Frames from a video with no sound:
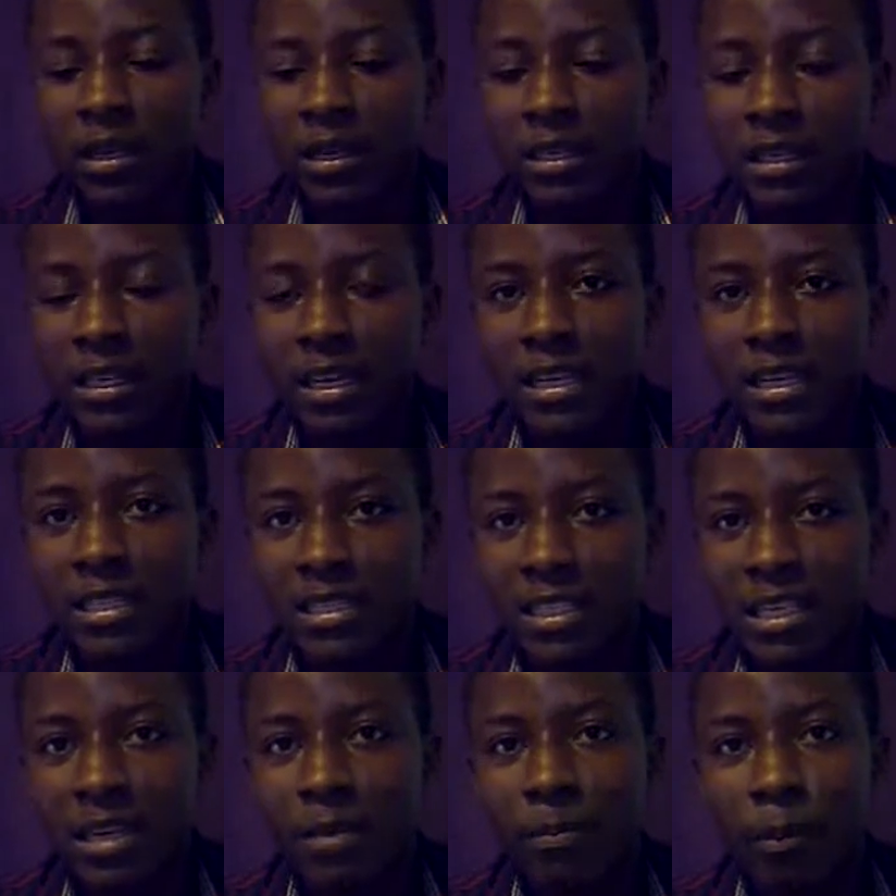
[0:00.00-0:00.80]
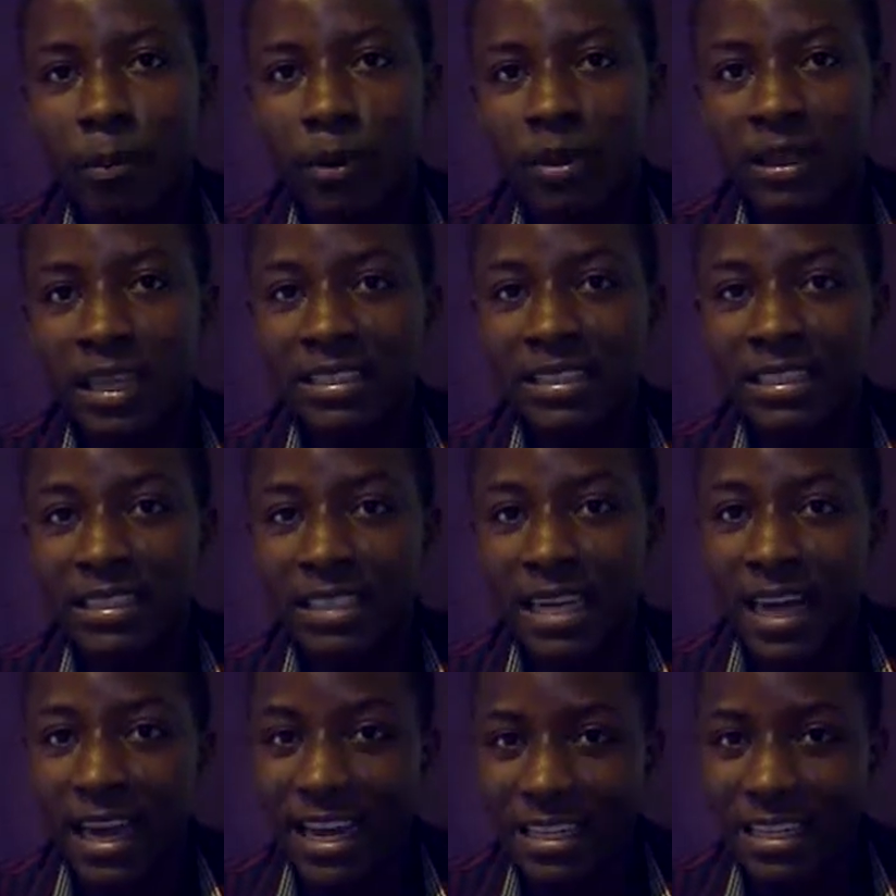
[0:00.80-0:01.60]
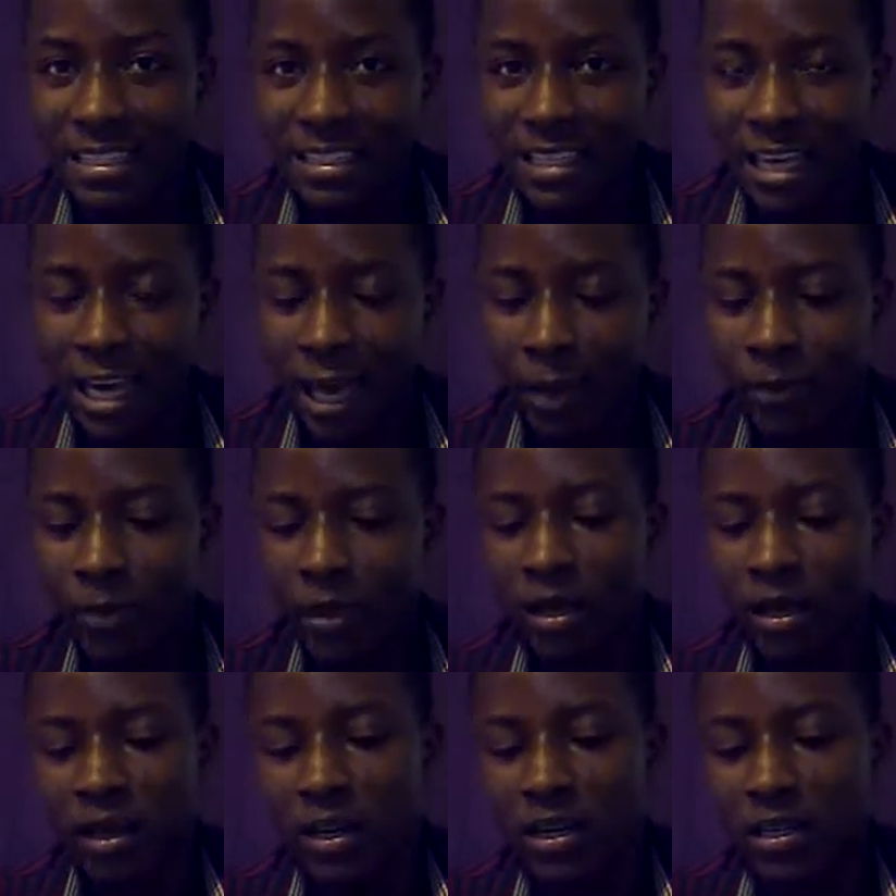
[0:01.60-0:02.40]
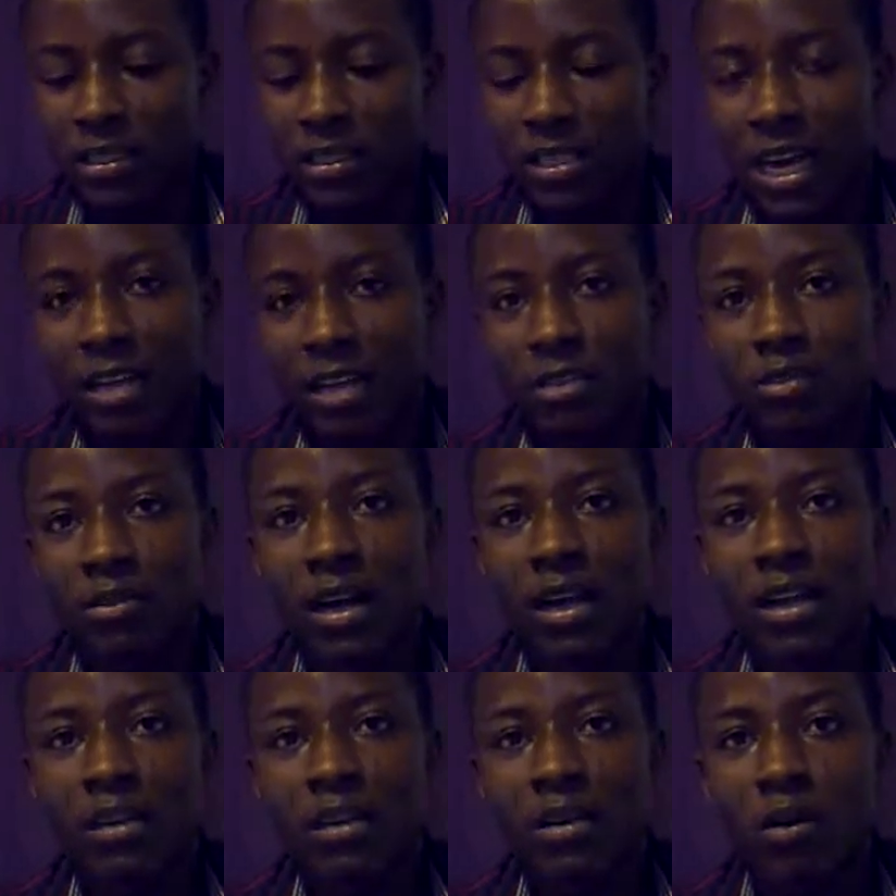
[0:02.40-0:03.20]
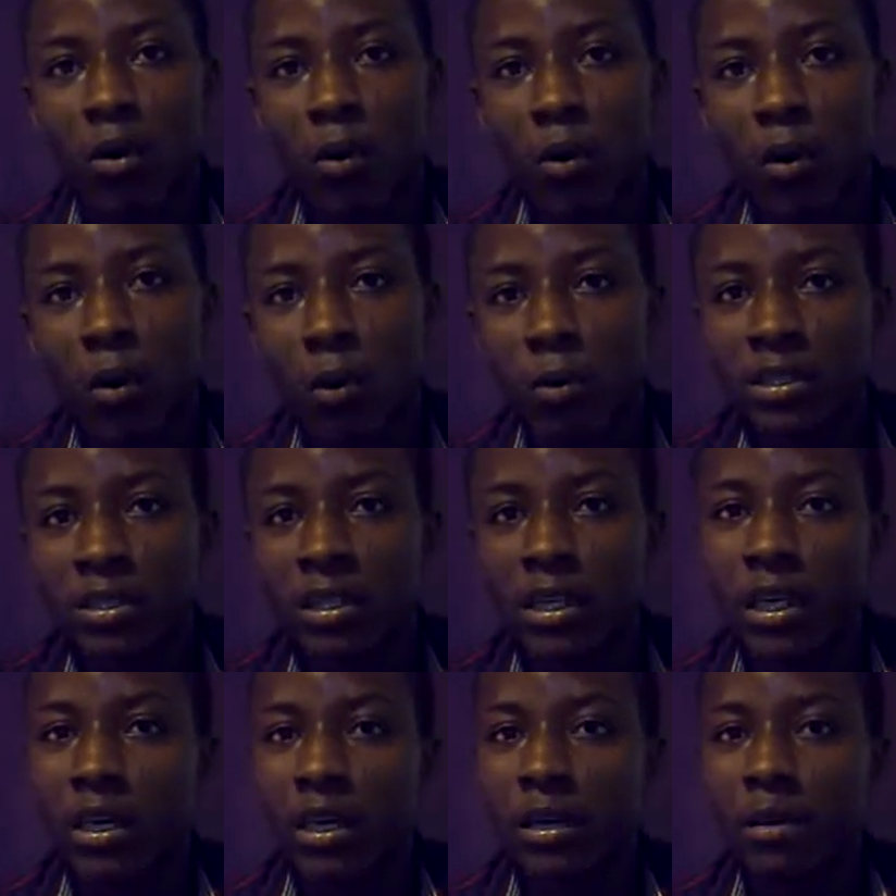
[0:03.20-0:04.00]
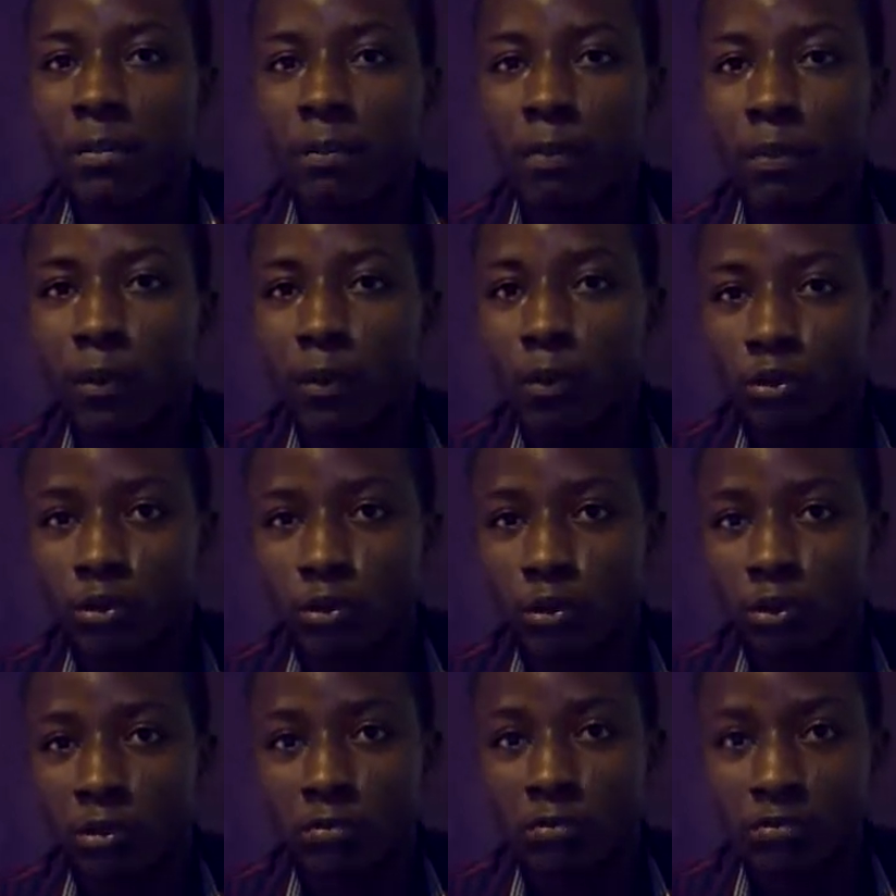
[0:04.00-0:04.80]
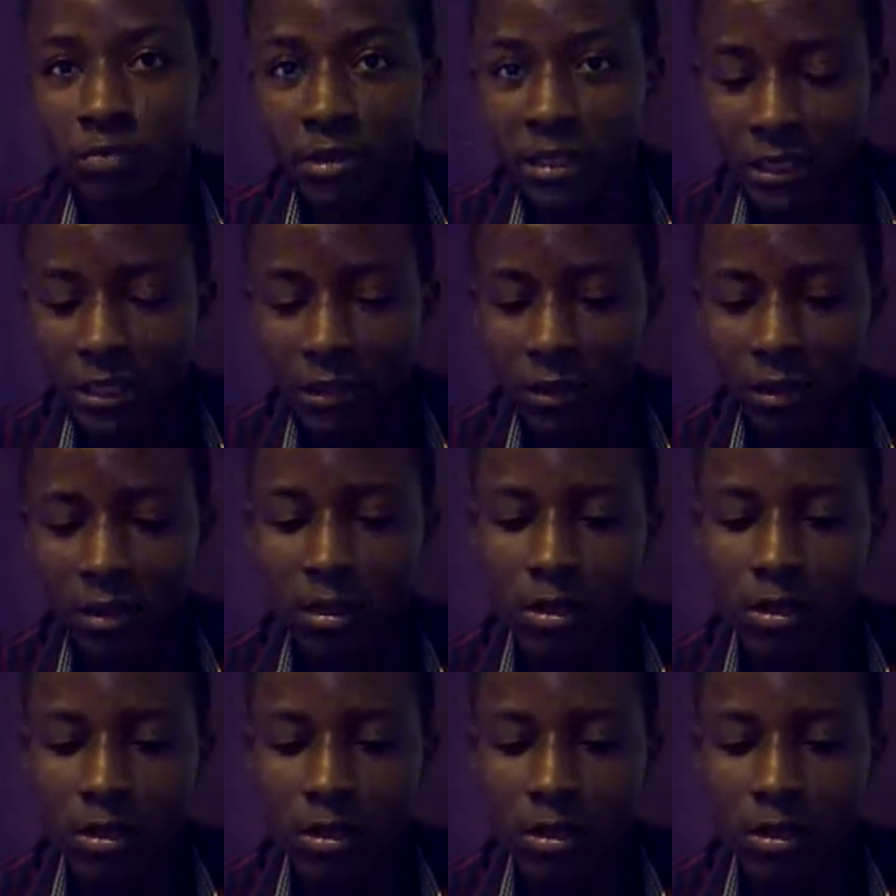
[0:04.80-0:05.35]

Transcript: This important enzyme is actually called a prothrombin.